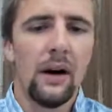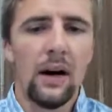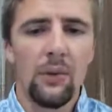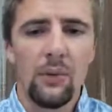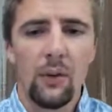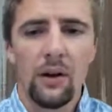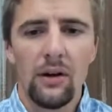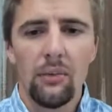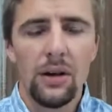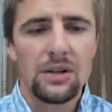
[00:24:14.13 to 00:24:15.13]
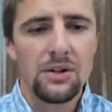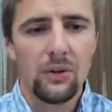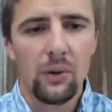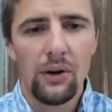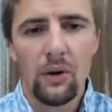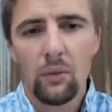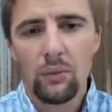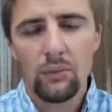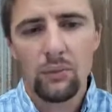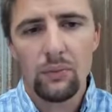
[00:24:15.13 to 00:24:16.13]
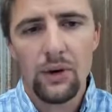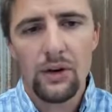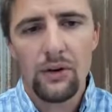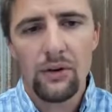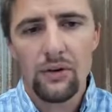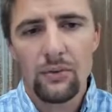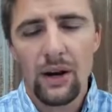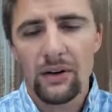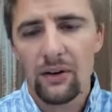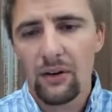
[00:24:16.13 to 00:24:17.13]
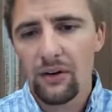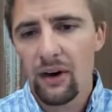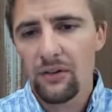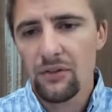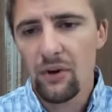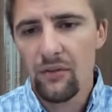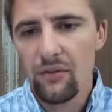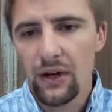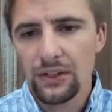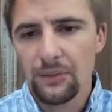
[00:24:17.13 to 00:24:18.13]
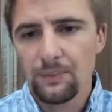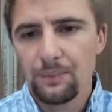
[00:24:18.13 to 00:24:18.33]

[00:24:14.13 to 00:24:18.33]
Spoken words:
We want to make sure we don't introduce bacteria that cause uterine infection.